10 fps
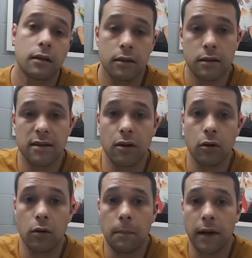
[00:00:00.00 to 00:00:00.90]

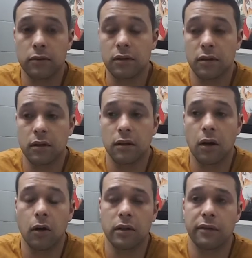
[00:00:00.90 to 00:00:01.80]
So about
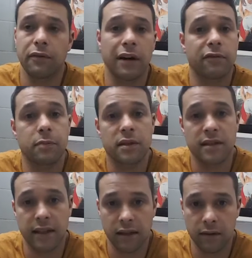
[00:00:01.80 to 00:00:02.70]
only
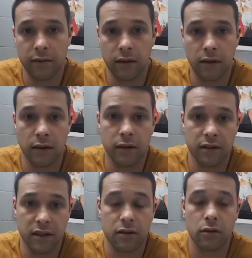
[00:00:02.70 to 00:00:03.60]
5% of the
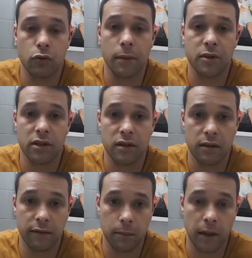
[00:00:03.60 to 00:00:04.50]
distal ruptures
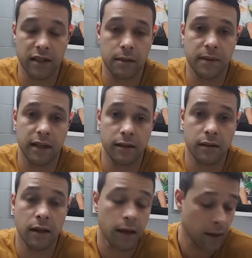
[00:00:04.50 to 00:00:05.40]
of the bicep tendon
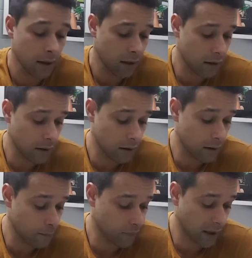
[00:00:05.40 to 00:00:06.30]

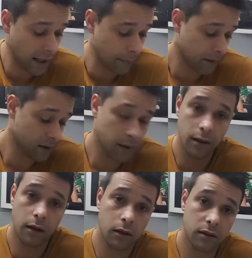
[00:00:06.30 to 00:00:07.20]
happen
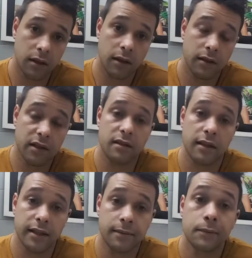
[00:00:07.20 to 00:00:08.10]
on the distal
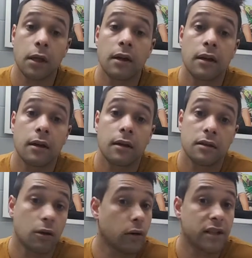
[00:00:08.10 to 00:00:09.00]
end.
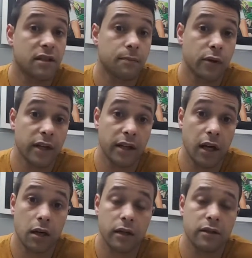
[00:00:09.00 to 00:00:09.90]
So it's pretty
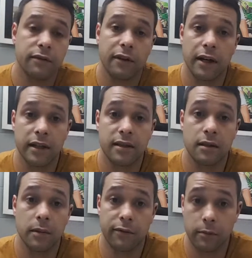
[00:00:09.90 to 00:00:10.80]
hard to find
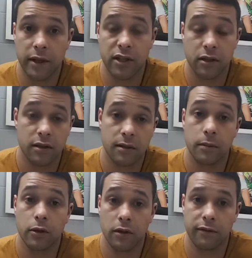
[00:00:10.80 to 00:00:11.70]
some information, some
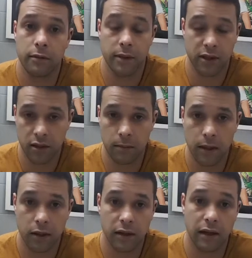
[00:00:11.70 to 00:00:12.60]
good information
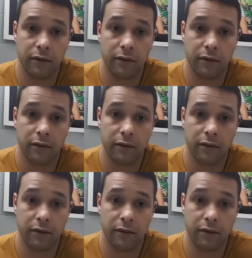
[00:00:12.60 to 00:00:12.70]
about it.